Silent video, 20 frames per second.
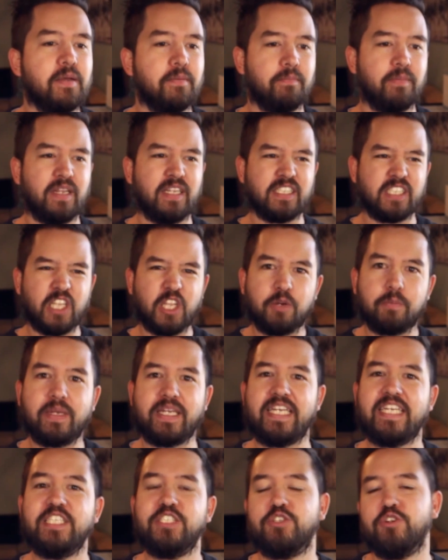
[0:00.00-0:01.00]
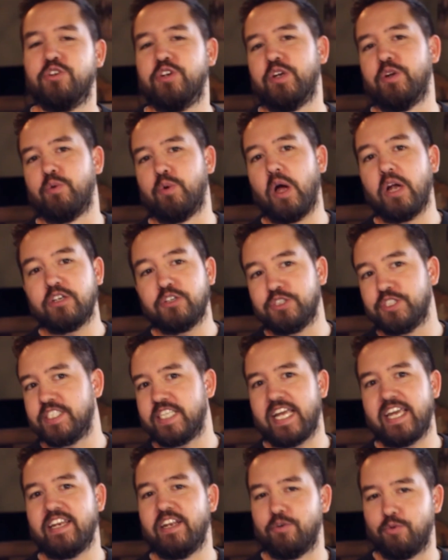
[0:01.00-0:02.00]
but is a little bit easier to
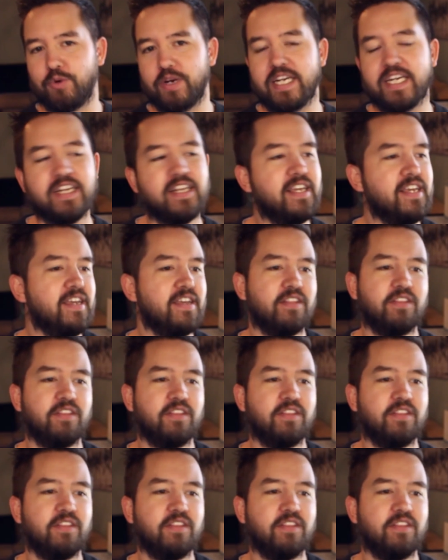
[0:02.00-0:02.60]
understand and read,